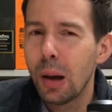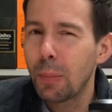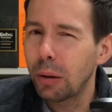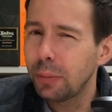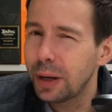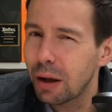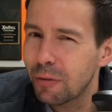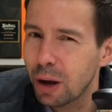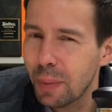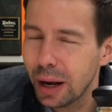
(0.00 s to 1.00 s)
probably not
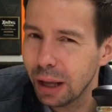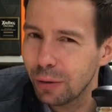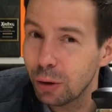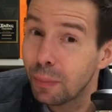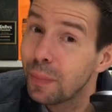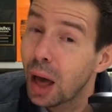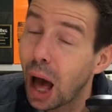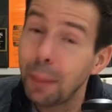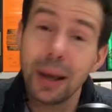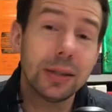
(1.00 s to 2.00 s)
very many of you.
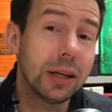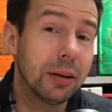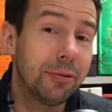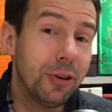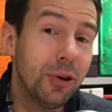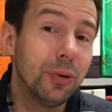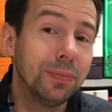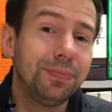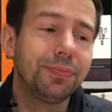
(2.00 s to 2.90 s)
I'm guessing a few.